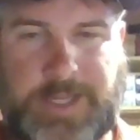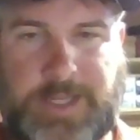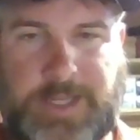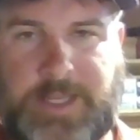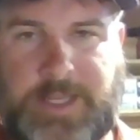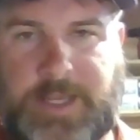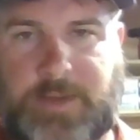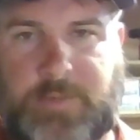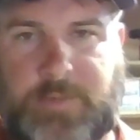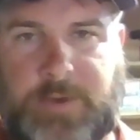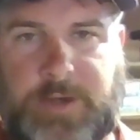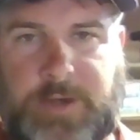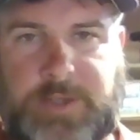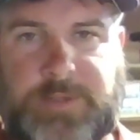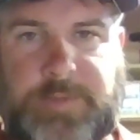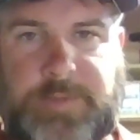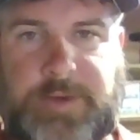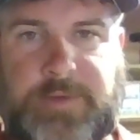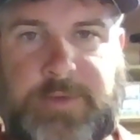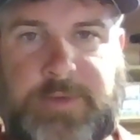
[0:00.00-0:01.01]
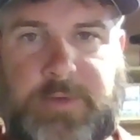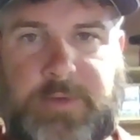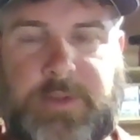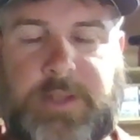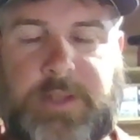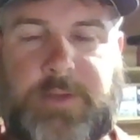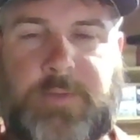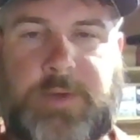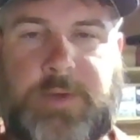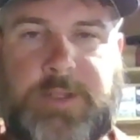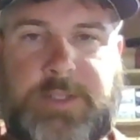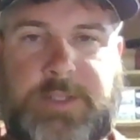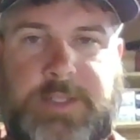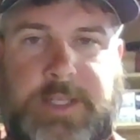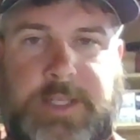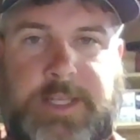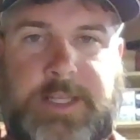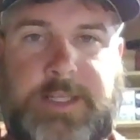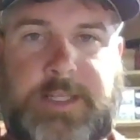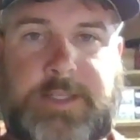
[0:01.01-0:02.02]
Yeah, it works. But if you really want to
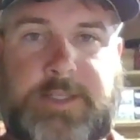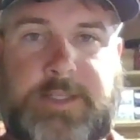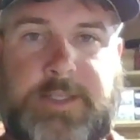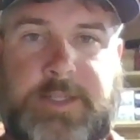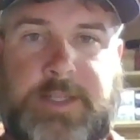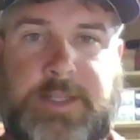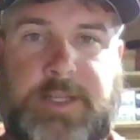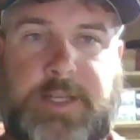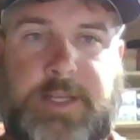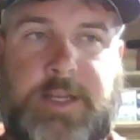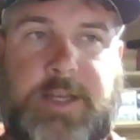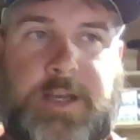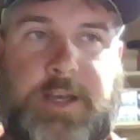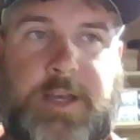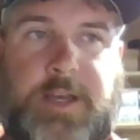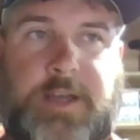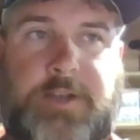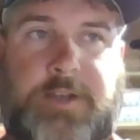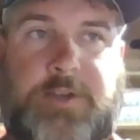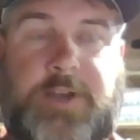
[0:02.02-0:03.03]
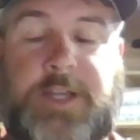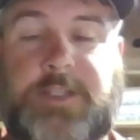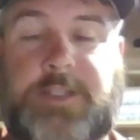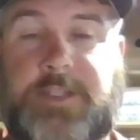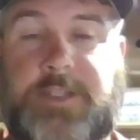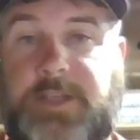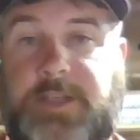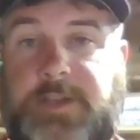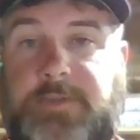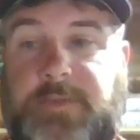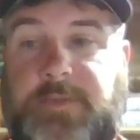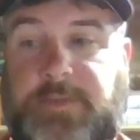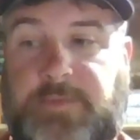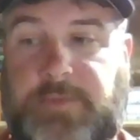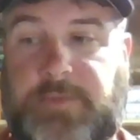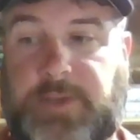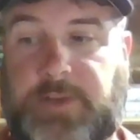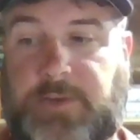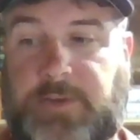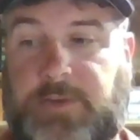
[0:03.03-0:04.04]
get a drastically different
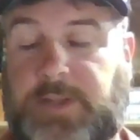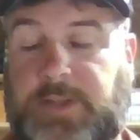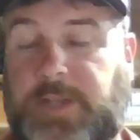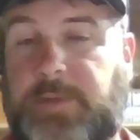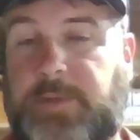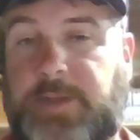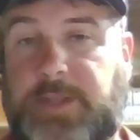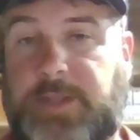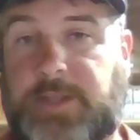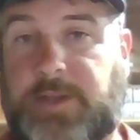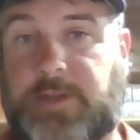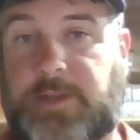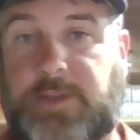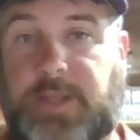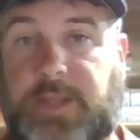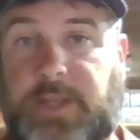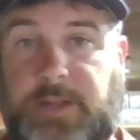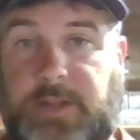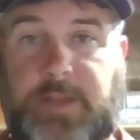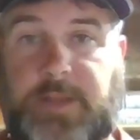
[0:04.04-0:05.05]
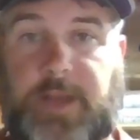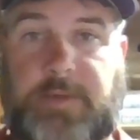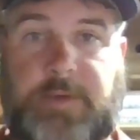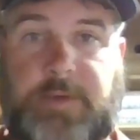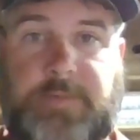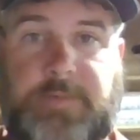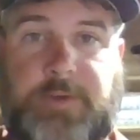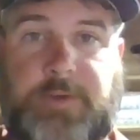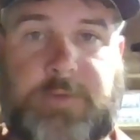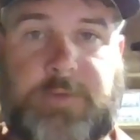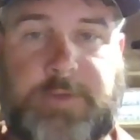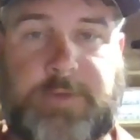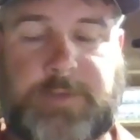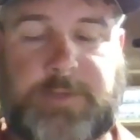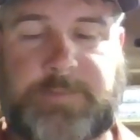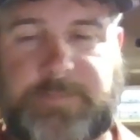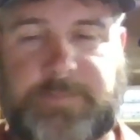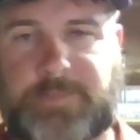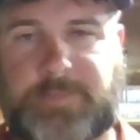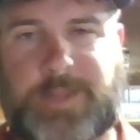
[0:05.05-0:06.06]
feel like we did on like that revolver,
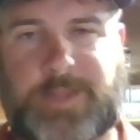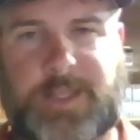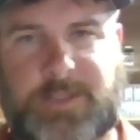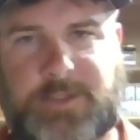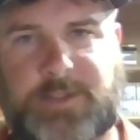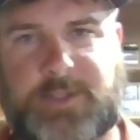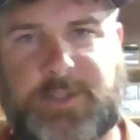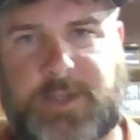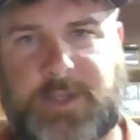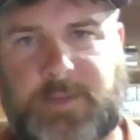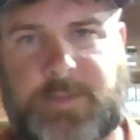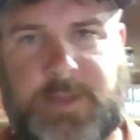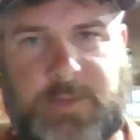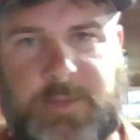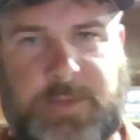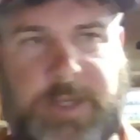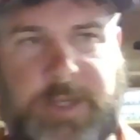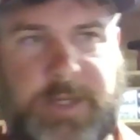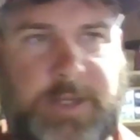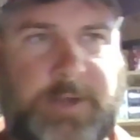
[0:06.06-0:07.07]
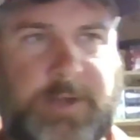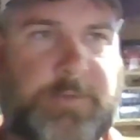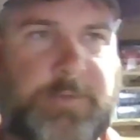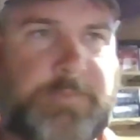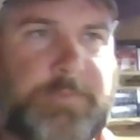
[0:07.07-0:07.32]
that's just going to be the way to go.